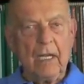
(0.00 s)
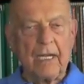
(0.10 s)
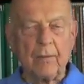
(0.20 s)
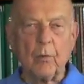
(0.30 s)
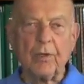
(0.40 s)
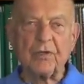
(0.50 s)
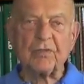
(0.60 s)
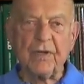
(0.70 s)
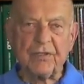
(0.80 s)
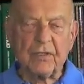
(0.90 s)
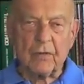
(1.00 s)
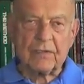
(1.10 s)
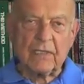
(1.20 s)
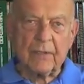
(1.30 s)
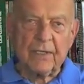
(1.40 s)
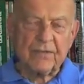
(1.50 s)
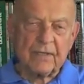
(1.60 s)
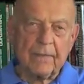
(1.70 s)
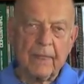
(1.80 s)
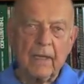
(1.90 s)
And the more you're stretching those
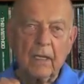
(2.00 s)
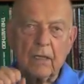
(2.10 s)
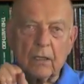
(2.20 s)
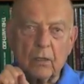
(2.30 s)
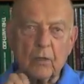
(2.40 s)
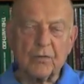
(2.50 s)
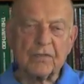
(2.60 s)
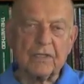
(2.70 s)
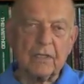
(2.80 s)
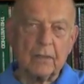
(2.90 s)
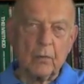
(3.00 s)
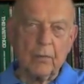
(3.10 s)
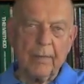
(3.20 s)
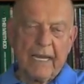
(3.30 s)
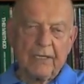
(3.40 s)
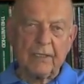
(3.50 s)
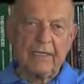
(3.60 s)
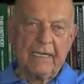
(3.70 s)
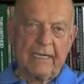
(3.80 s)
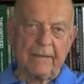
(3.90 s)
ligaments, the looser the lower back you're
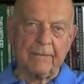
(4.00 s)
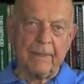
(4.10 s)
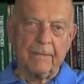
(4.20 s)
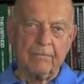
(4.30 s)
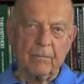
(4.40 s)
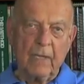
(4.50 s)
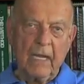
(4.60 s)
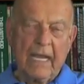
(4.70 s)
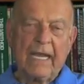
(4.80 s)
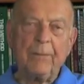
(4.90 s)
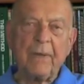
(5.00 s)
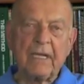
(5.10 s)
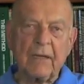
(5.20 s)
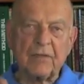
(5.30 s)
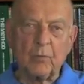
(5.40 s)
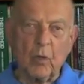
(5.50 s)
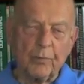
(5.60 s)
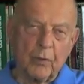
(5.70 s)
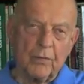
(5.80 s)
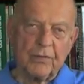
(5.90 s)
getting. And it becomes more
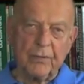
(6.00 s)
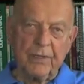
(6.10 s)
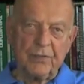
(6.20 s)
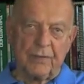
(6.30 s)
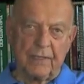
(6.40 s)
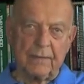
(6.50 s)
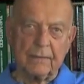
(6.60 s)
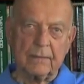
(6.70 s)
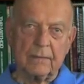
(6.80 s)
prone to injury.